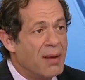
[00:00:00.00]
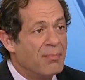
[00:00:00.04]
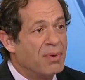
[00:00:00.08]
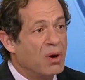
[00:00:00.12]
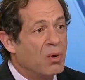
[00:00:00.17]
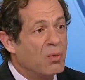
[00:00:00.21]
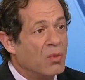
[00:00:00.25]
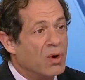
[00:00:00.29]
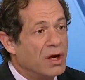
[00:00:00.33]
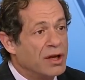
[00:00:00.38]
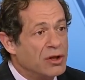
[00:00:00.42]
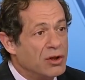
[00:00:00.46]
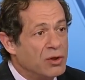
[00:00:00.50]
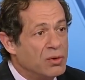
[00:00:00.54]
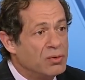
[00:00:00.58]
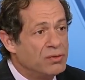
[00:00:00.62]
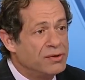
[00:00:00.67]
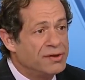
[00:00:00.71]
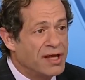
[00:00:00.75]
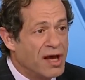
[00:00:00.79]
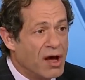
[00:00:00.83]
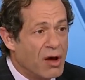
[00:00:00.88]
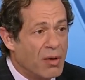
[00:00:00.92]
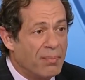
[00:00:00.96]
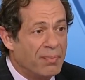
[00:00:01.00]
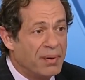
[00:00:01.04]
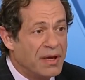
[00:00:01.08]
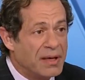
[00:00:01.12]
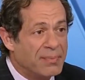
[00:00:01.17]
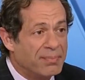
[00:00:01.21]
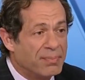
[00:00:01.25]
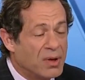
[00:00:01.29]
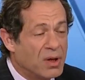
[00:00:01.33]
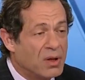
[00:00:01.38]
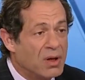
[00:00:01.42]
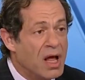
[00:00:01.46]
But when you tell
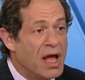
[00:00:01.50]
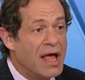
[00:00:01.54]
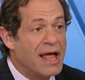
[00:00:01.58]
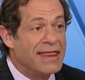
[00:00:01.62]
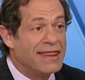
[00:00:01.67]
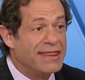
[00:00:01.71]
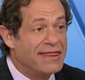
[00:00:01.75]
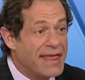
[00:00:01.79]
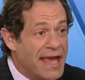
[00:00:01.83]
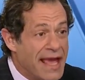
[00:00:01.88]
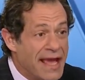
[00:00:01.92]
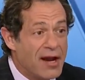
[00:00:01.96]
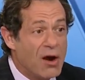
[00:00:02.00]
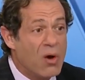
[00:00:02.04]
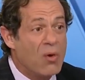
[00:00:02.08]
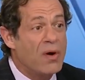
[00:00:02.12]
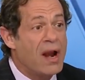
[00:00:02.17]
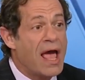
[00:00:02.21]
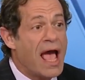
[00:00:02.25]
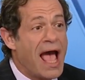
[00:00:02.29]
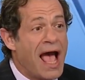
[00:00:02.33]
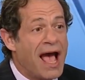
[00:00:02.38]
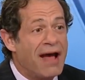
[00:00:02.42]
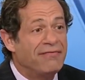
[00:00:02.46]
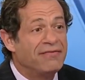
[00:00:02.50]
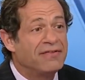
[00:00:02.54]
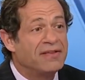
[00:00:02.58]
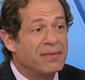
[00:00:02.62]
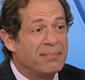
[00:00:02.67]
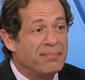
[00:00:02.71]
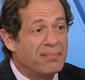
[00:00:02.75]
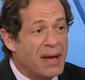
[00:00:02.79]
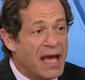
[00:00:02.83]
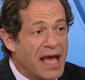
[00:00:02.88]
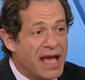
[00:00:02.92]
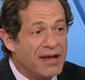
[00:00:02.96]
people they don't have to
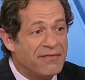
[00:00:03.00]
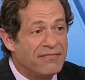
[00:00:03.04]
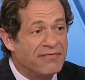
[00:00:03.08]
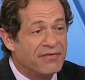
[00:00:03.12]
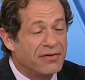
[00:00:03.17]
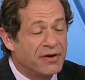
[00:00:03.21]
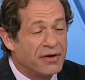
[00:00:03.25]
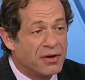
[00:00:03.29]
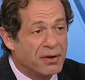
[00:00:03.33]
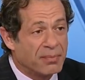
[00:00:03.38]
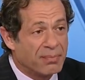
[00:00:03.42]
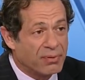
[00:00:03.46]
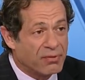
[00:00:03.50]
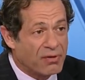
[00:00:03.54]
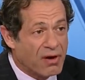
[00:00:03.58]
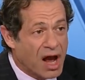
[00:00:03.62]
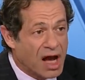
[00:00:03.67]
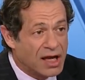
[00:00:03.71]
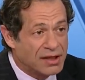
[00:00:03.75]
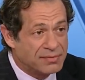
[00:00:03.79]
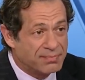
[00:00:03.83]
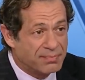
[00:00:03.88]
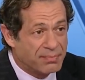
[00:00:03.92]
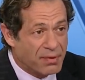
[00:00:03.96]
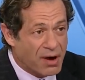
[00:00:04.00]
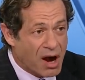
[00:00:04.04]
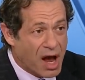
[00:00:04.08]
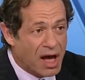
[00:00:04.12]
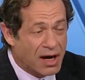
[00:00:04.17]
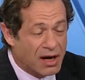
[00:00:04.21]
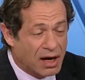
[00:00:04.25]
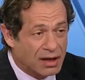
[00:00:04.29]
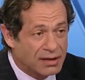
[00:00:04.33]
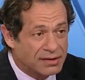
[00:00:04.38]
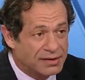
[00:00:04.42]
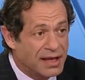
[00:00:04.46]
pay for for your prod
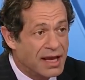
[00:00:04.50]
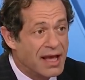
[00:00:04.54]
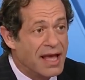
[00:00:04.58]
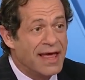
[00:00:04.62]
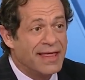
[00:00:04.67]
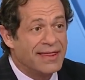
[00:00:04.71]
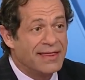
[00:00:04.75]
product.